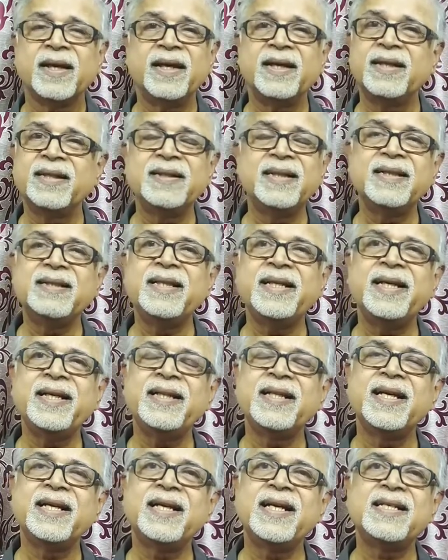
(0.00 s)
Another
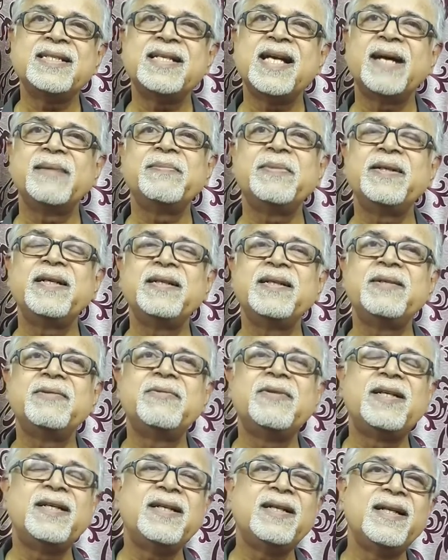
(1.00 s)
thing that has happened in
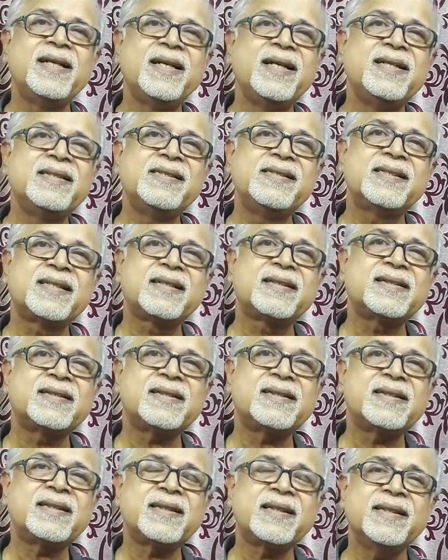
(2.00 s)
the world is
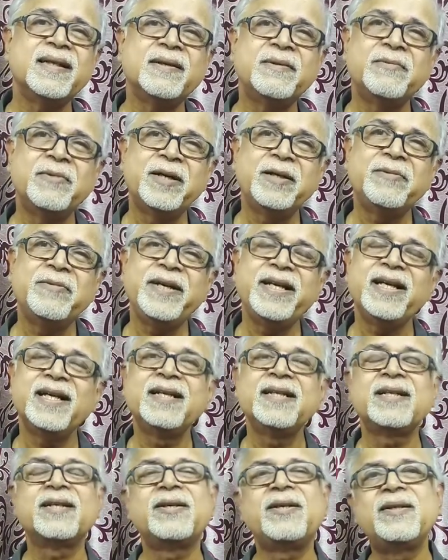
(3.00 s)
what we
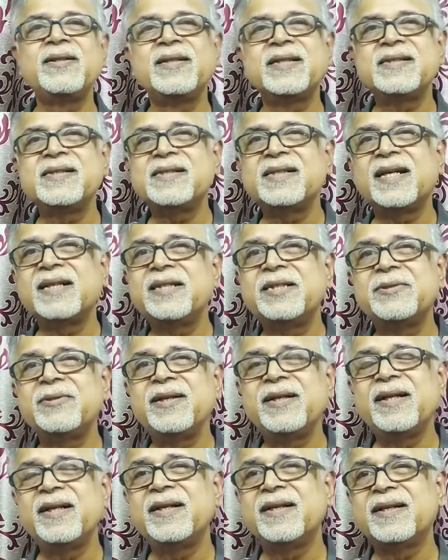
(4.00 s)
can call the
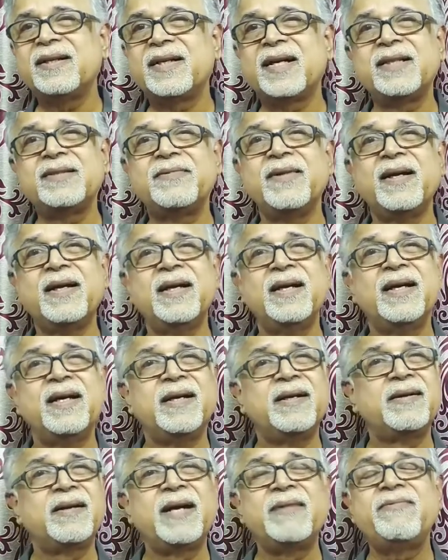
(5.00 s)
sexual
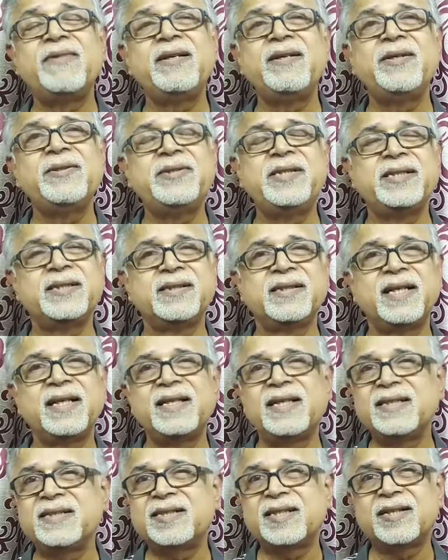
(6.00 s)
revolution
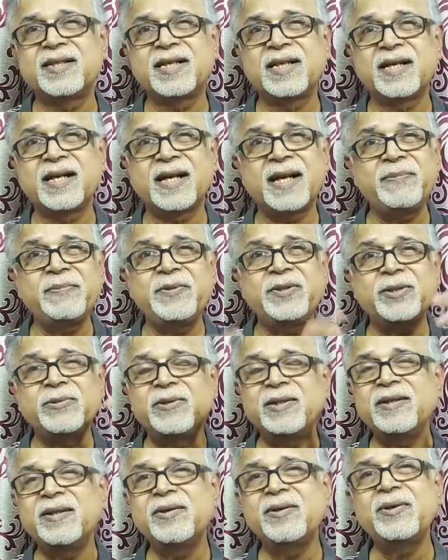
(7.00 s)
that has crept
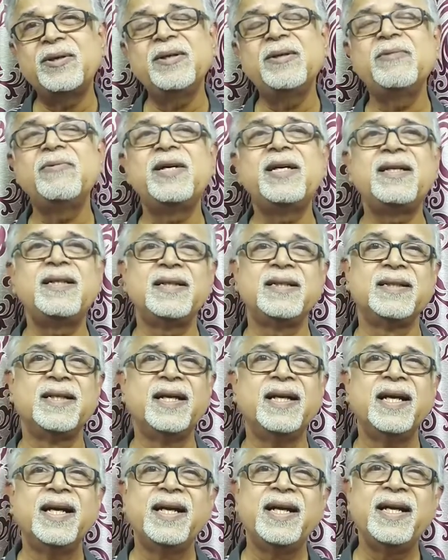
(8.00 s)
over the whole world.
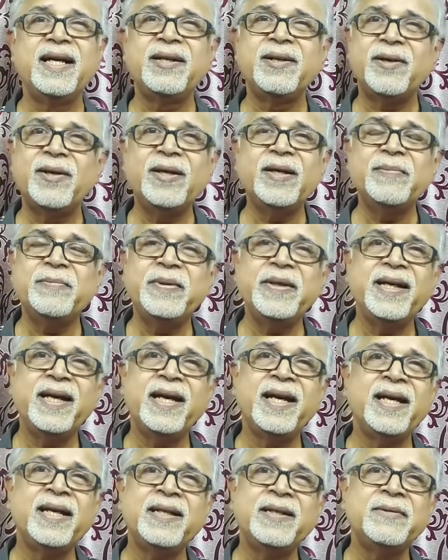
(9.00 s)
It all
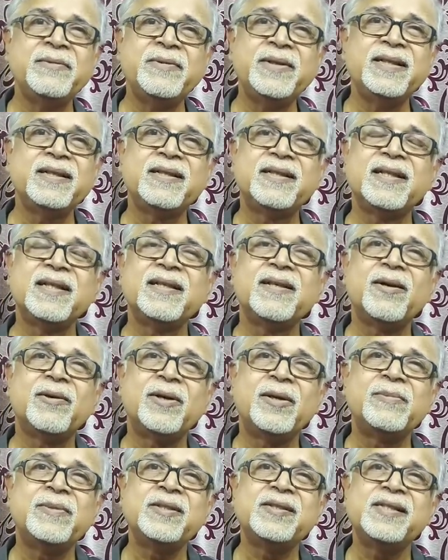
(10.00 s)
began with
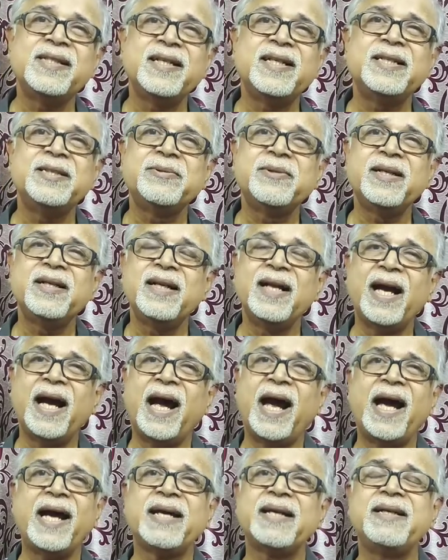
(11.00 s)
homosexual
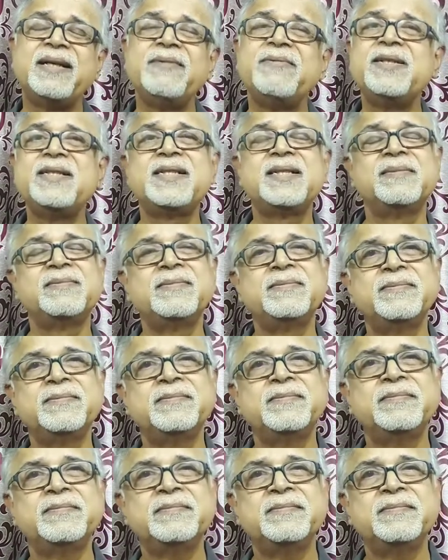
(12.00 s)
activism.